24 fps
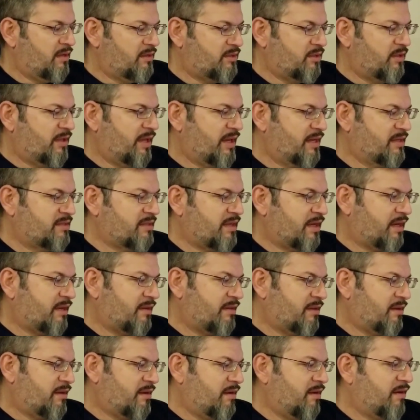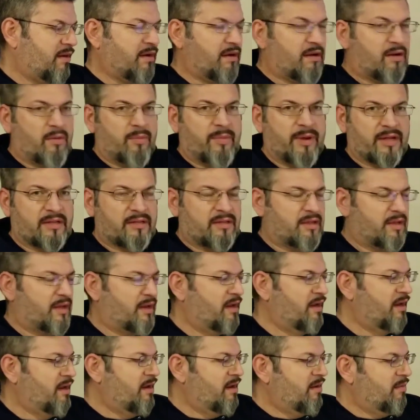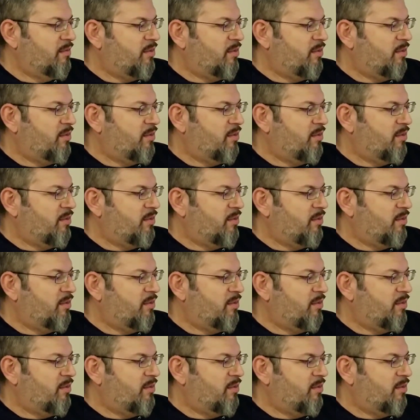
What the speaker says: I'll show that in a second. But all right, I'll go back to that.